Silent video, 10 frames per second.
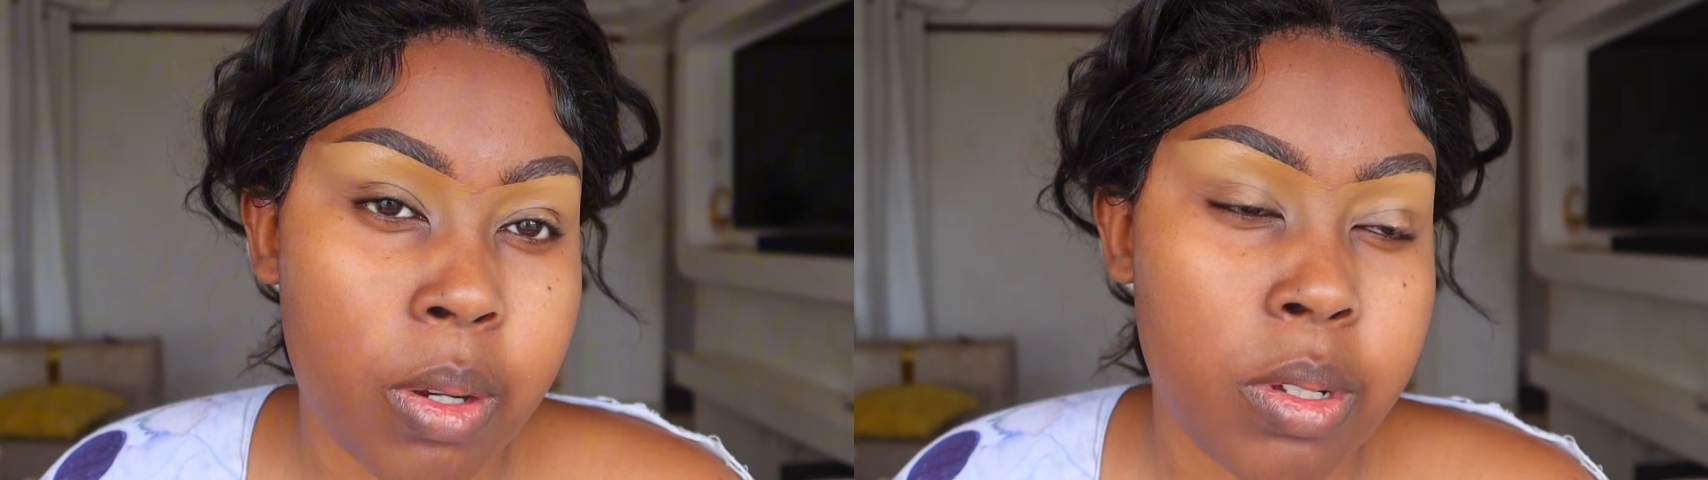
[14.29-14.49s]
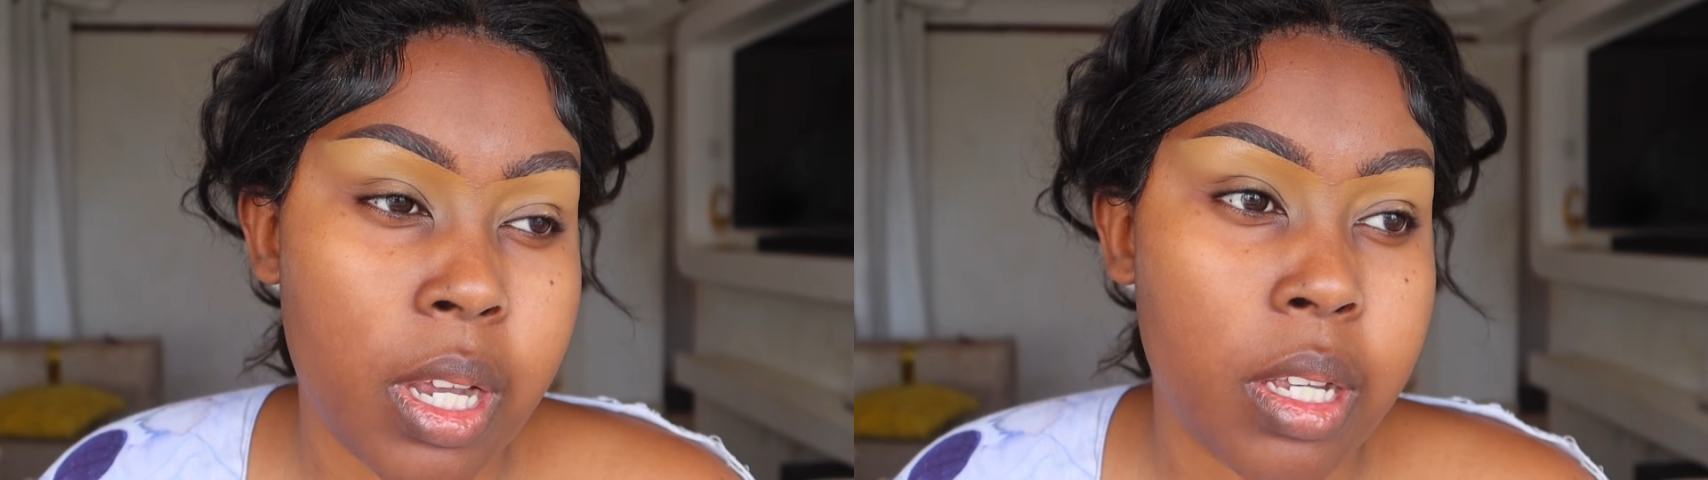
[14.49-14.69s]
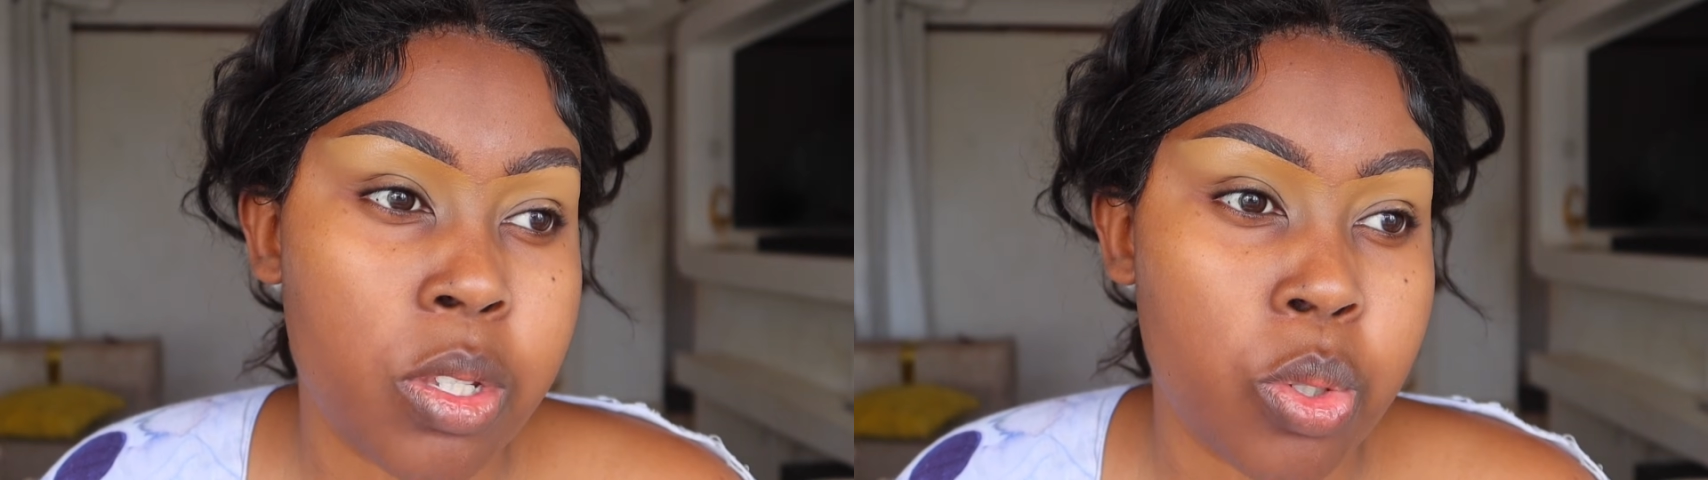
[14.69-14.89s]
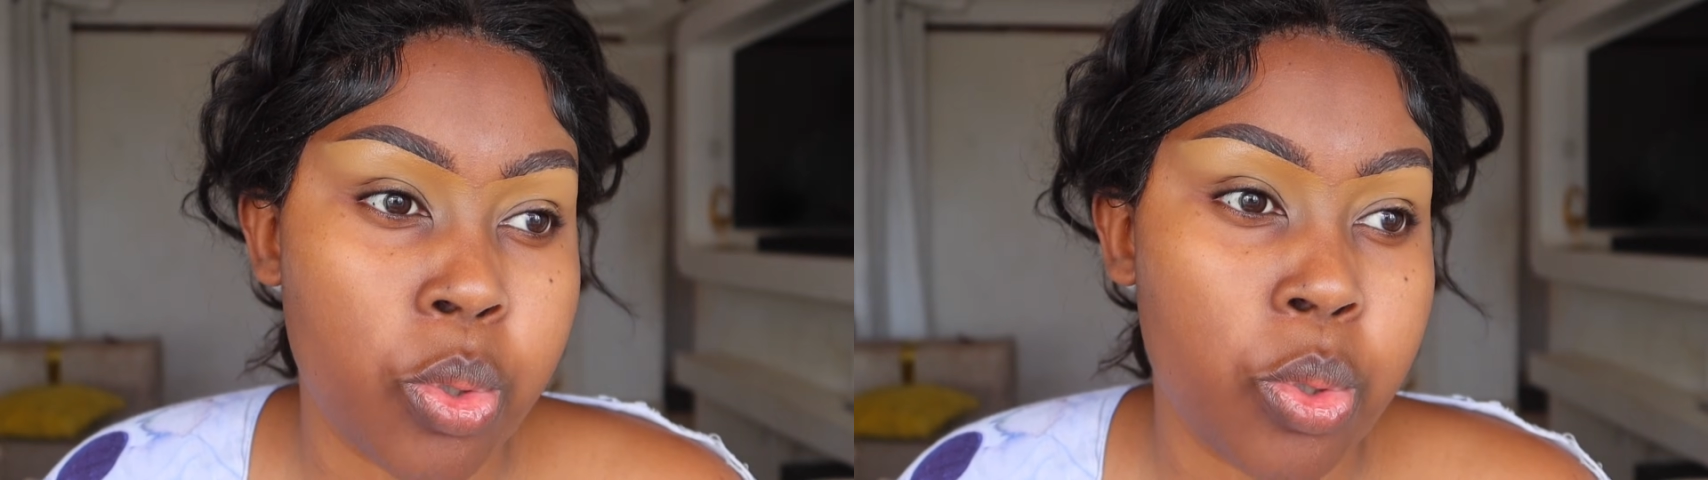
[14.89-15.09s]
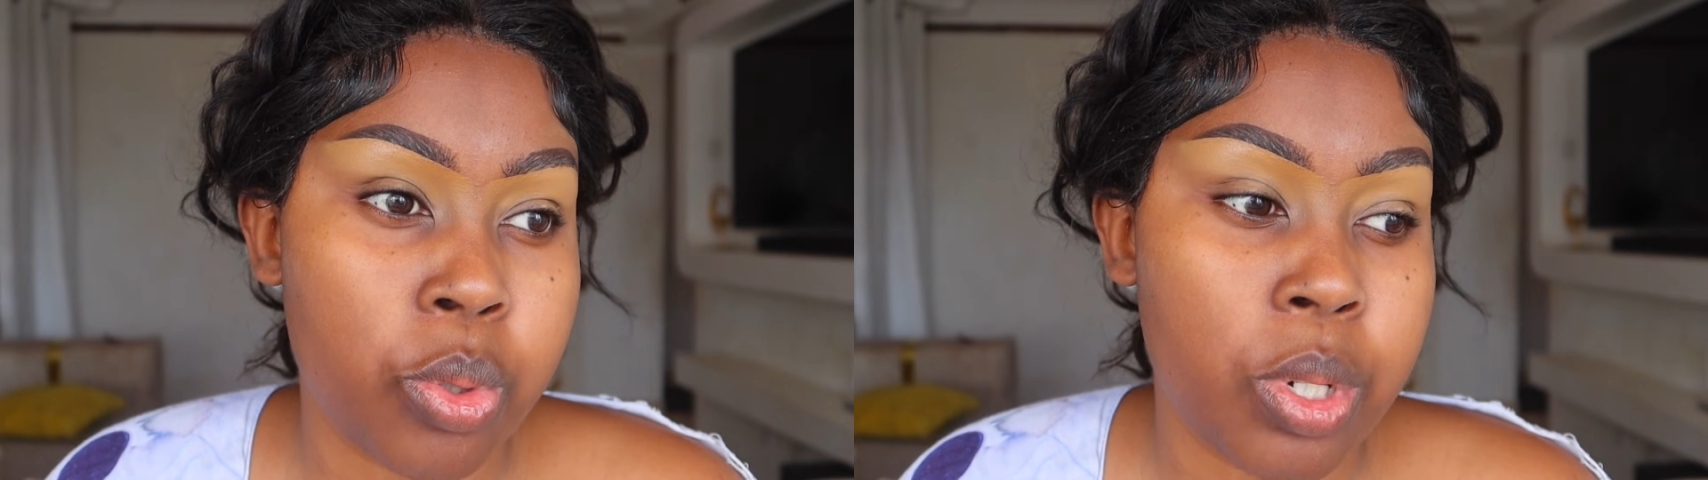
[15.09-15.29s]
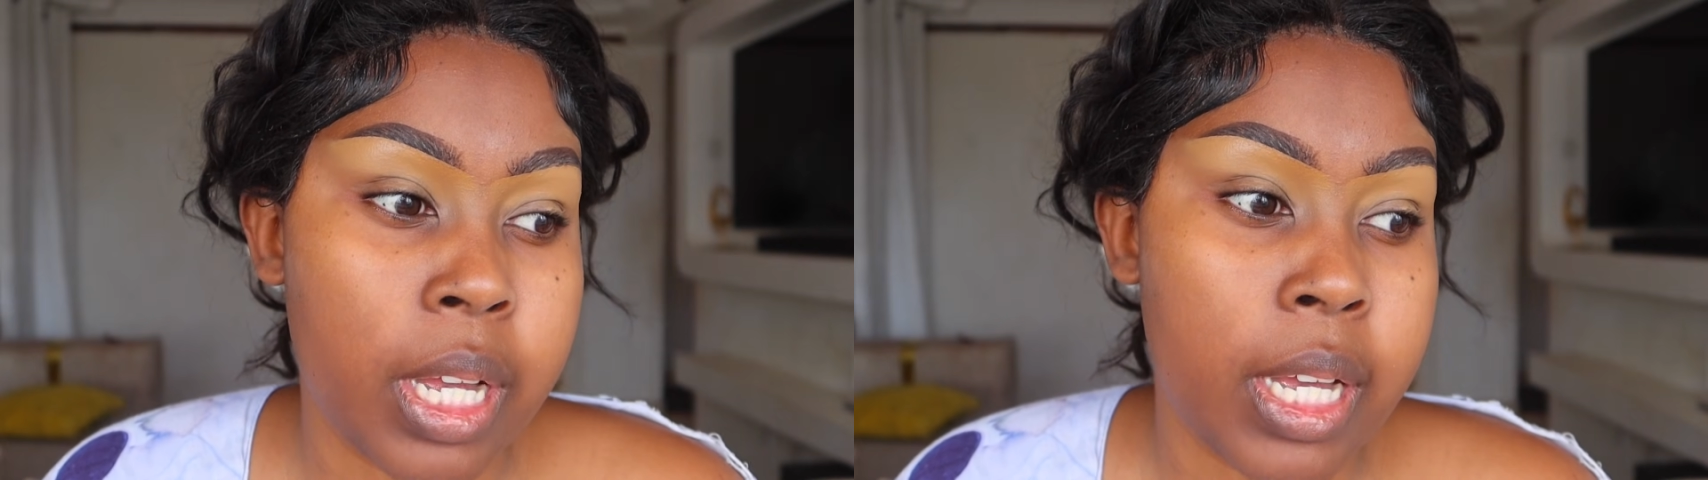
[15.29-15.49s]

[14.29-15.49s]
because I saw